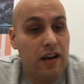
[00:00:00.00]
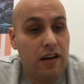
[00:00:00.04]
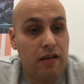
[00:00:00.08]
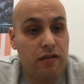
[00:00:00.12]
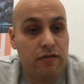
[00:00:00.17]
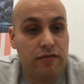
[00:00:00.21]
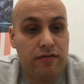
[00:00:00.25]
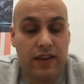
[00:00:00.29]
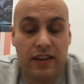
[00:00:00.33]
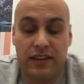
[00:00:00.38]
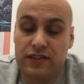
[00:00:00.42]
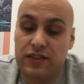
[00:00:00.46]

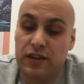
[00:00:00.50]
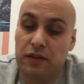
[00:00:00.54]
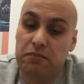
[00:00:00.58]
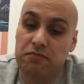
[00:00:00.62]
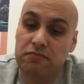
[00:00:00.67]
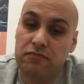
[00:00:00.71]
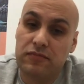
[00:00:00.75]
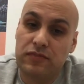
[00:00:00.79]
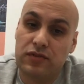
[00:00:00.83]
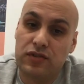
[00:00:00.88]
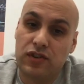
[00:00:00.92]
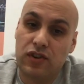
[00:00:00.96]
Thanks,
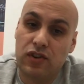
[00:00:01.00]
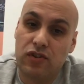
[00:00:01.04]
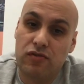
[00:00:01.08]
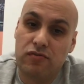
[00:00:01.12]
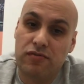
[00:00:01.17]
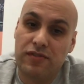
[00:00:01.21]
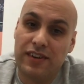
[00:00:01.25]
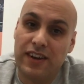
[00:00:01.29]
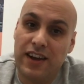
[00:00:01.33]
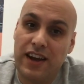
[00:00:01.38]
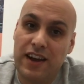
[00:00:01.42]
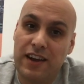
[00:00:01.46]
Tom.
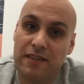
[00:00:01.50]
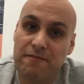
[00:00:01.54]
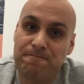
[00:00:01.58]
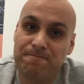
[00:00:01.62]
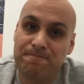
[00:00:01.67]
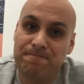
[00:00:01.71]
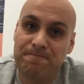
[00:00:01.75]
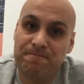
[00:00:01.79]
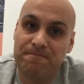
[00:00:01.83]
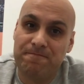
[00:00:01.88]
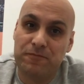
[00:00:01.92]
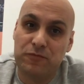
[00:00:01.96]
So
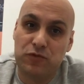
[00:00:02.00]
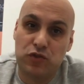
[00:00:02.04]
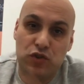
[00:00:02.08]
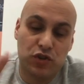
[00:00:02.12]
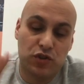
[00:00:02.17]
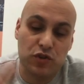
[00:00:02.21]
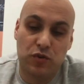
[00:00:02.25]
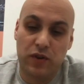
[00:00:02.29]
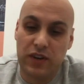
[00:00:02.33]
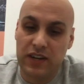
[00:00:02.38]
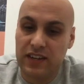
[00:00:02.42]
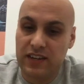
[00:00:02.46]

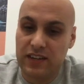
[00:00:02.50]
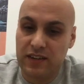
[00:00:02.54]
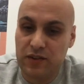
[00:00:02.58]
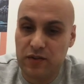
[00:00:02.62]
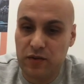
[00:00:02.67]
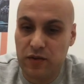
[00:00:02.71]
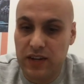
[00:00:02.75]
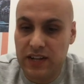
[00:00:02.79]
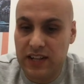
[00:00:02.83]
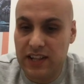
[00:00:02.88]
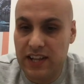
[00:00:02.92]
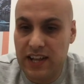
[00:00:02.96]
just
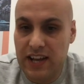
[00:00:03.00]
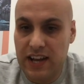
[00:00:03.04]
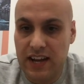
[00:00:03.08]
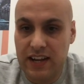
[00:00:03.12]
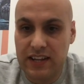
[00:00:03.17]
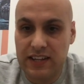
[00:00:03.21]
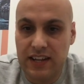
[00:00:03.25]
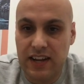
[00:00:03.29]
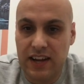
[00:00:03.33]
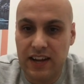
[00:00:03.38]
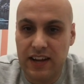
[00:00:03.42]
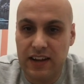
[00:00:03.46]
quickly,
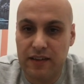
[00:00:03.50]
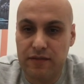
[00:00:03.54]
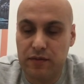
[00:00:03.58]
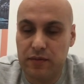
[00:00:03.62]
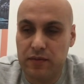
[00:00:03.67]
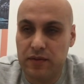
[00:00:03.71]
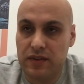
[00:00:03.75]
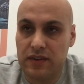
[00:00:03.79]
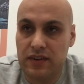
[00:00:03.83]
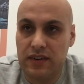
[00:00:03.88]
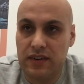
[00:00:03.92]
hi everyone.